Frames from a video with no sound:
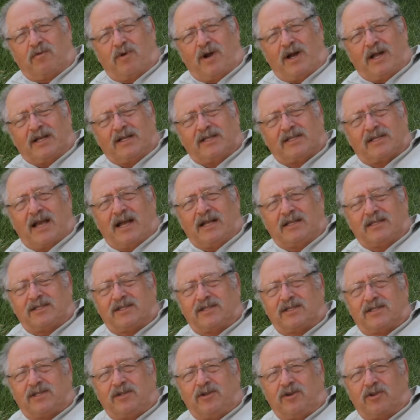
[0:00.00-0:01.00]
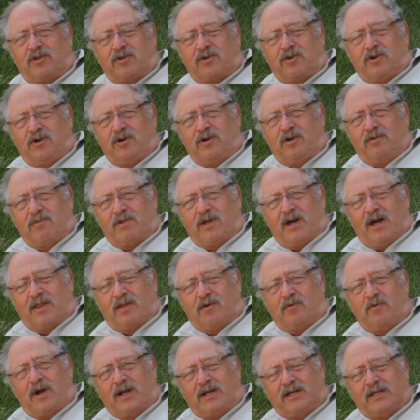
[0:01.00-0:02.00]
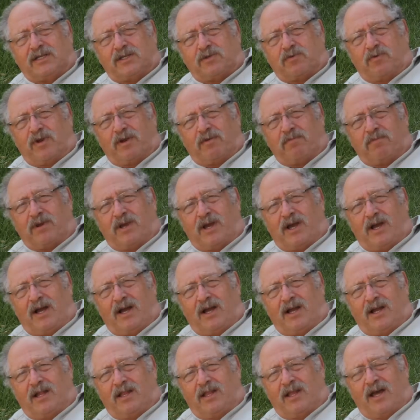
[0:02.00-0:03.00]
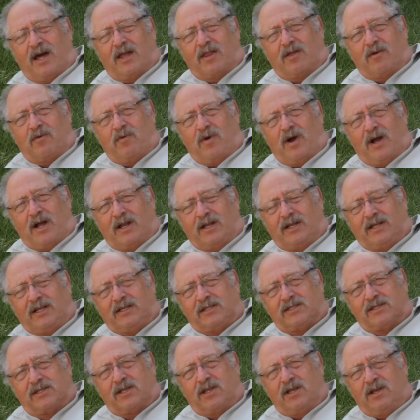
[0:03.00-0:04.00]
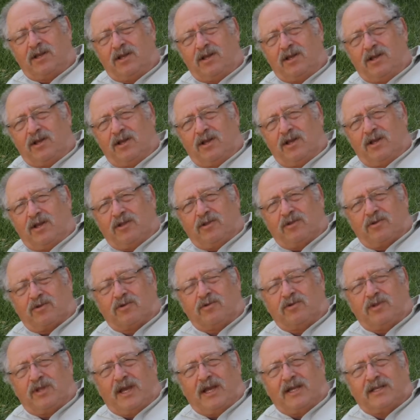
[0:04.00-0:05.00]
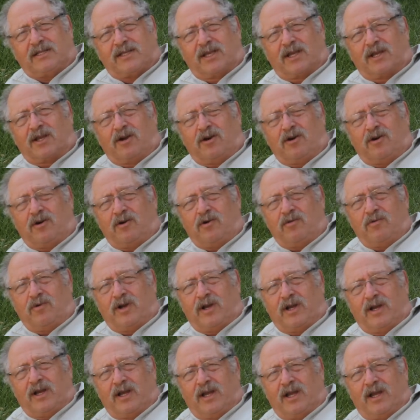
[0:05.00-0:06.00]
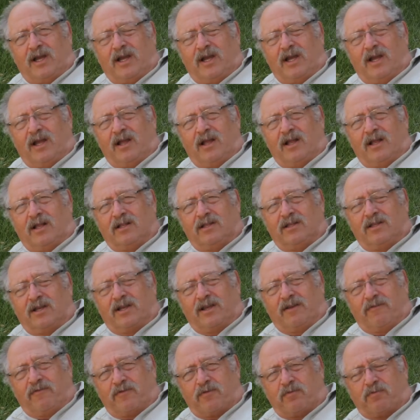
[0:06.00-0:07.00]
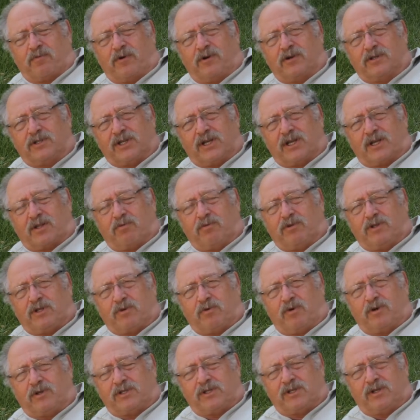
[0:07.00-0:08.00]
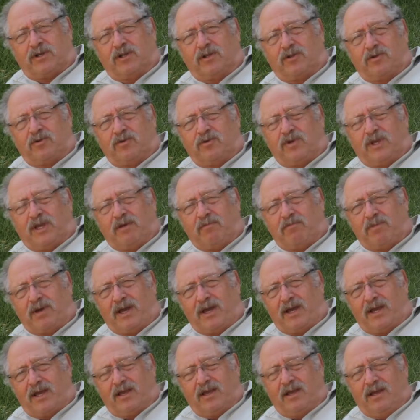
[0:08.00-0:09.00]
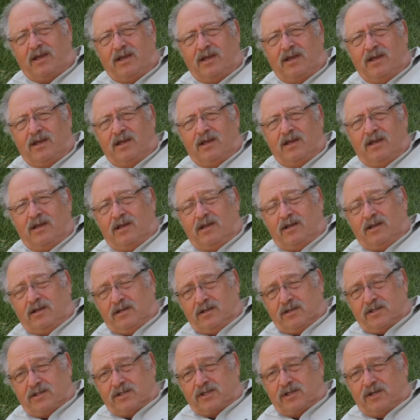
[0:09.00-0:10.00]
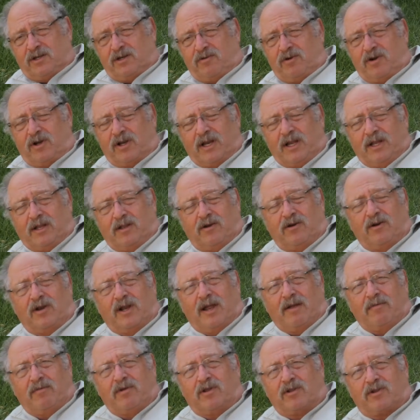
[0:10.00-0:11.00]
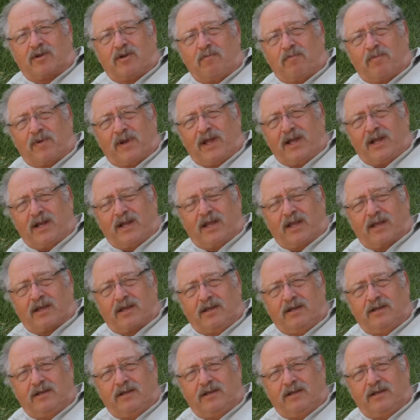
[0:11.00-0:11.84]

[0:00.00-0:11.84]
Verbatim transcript: One is Answers.com, the other one is Wibiya, and the other one is two days ago uh, the gift project, which was sold to eBay. So all in all, I'm not complaining.